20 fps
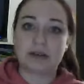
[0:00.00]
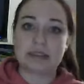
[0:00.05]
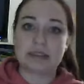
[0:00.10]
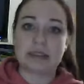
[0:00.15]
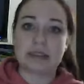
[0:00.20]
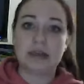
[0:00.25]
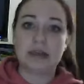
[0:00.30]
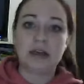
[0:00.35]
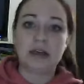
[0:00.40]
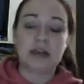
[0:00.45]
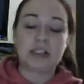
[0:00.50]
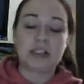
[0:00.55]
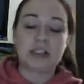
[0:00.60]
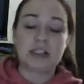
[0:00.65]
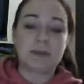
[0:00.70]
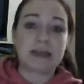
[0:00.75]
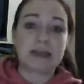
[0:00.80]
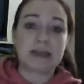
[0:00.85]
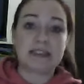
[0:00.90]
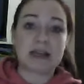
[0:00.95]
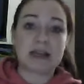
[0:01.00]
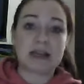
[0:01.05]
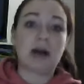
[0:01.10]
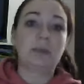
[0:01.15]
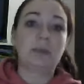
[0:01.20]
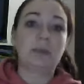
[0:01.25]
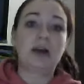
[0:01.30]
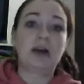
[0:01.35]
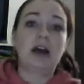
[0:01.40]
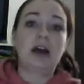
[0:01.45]
and just being
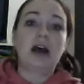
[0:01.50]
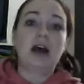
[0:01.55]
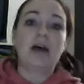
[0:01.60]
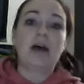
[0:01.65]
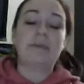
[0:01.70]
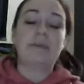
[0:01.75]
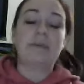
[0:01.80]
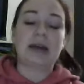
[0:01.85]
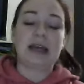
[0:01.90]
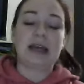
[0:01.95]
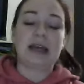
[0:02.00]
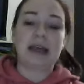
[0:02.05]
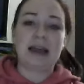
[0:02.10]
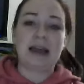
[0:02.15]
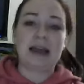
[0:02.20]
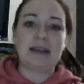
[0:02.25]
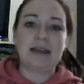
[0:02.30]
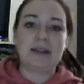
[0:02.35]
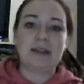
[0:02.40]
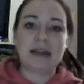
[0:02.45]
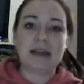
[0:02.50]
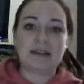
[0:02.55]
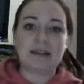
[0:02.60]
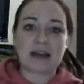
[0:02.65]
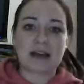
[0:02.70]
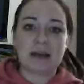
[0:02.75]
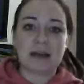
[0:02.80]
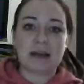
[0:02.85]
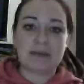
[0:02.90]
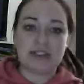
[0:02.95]
dumb. But I think it's
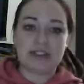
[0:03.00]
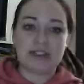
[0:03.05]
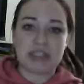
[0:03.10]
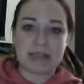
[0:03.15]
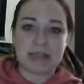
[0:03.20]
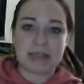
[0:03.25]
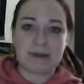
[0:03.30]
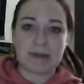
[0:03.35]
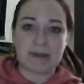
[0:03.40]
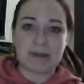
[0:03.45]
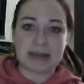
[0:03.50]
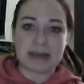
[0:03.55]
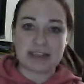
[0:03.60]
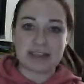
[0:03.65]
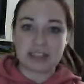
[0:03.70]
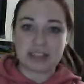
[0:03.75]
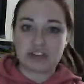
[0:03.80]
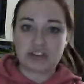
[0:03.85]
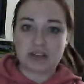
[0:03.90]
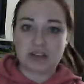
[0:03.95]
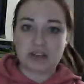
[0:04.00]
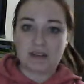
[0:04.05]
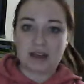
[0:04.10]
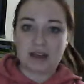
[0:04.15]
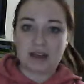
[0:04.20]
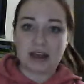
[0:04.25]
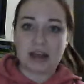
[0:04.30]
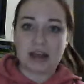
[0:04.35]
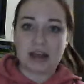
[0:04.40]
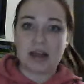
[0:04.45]
got a much deeper message than
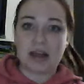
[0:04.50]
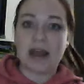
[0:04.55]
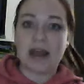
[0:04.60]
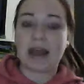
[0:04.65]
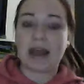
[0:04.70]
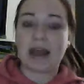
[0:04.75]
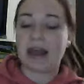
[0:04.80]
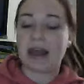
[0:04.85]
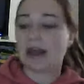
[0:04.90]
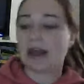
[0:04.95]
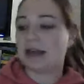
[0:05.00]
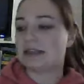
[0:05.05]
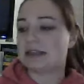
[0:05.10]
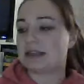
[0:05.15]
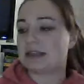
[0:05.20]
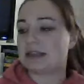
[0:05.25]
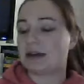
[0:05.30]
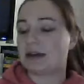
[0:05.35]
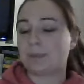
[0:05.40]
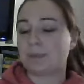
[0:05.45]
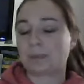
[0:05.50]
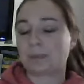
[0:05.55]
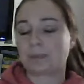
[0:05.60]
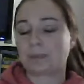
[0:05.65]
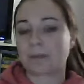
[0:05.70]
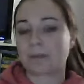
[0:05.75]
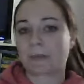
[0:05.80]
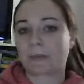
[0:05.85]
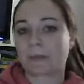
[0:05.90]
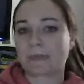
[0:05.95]
that. And um,
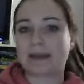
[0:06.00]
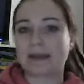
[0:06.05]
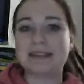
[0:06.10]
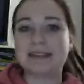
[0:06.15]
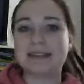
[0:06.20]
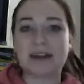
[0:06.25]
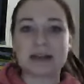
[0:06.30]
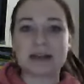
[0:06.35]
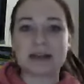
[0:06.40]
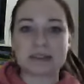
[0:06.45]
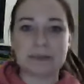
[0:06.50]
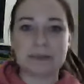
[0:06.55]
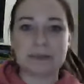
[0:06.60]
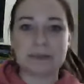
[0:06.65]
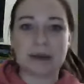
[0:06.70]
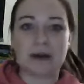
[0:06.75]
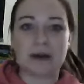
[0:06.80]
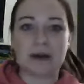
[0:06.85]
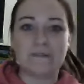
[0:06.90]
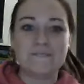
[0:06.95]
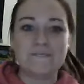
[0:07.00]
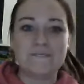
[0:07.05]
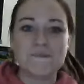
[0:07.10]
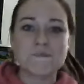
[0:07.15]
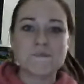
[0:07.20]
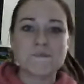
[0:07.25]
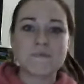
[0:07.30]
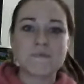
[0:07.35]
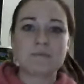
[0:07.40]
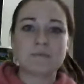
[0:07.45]
it talks about
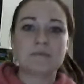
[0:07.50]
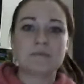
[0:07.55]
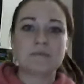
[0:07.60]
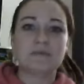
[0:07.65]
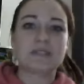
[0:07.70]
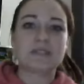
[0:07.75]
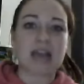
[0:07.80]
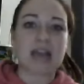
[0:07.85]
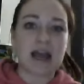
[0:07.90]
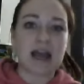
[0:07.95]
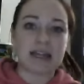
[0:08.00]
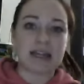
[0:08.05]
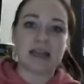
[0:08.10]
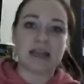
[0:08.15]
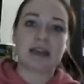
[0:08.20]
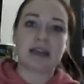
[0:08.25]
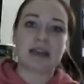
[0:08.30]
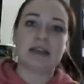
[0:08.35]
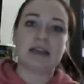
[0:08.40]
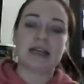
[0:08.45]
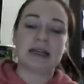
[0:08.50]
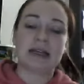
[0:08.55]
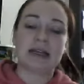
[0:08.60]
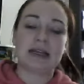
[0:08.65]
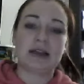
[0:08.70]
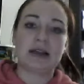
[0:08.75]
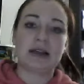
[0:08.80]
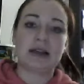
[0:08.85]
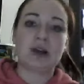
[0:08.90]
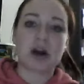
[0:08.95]
dying and, and,
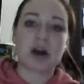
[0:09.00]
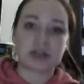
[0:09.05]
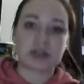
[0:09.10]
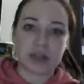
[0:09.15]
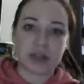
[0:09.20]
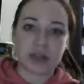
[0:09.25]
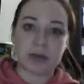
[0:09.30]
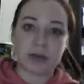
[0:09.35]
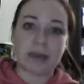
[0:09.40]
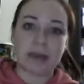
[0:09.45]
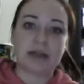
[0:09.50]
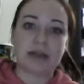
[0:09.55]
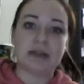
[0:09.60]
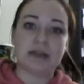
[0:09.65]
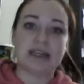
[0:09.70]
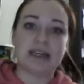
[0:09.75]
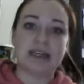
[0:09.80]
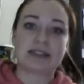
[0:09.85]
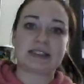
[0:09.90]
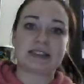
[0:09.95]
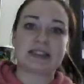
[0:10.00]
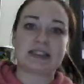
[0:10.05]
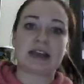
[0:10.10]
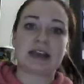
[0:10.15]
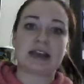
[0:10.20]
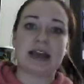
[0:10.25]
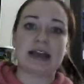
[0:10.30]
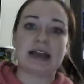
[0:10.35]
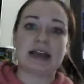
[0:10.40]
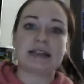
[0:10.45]
and long-term illness
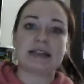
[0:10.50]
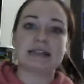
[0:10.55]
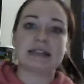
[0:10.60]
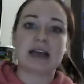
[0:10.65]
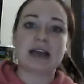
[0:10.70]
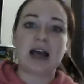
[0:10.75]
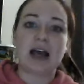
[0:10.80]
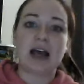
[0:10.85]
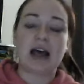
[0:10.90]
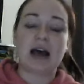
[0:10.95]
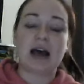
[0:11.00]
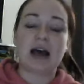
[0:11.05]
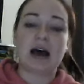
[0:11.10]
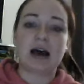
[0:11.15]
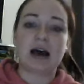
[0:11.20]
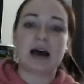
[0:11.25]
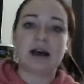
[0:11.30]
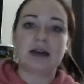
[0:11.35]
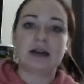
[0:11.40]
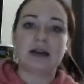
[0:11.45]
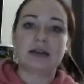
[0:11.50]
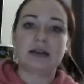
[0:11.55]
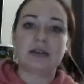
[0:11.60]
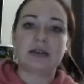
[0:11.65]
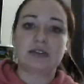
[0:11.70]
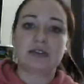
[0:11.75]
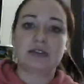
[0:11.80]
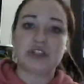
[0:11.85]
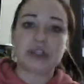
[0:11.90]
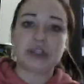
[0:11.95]
and uh,
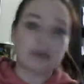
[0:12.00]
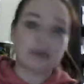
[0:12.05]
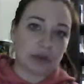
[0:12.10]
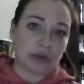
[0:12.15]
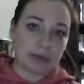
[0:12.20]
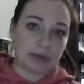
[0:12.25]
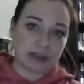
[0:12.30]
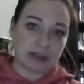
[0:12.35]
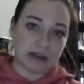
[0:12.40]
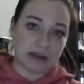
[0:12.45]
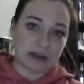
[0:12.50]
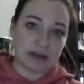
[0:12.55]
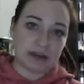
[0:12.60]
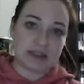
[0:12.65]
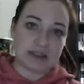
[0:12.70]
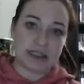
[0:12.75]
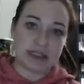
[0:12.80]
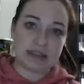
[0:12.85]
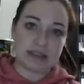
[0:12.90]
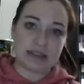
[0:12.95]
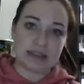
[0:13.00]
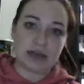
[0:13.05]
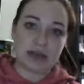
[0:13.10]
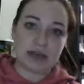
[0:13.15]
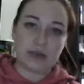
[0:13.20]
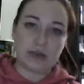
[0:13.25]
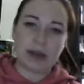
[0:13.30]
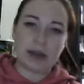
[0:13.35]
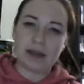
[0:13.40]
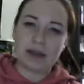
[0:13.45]
children with illnesses in a
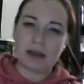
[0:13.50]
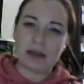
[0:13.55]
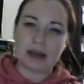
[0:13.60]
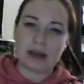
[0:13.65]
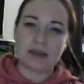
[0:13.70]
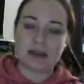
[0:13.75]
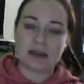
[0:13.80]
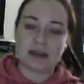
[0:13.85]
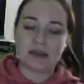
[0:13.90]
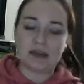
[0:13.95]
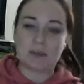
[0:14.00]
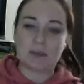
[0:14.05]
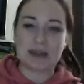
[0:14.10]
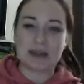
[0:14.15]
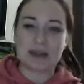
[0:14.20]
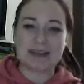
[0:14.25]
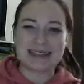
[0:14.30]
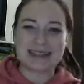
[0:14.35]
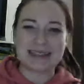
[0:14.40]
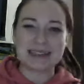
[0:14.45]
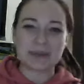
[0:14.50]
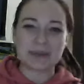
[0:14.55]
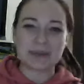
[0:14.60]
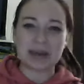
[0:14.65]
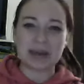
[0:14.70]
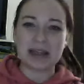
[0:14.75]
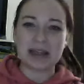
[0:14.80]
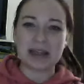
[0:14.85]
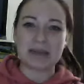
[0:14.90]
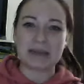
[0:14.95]
way that I think says a
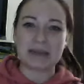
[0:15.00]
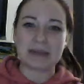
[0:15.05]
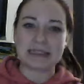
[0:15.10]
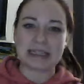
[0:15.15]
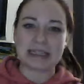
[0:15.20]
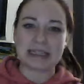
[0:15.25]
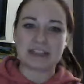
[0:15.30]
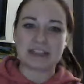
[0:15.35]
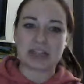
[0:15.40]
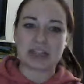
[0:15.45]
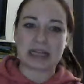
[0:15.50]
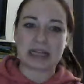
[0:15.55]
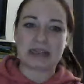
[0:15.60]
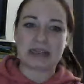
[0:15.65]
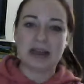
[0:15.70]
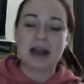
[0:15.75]
really good message. And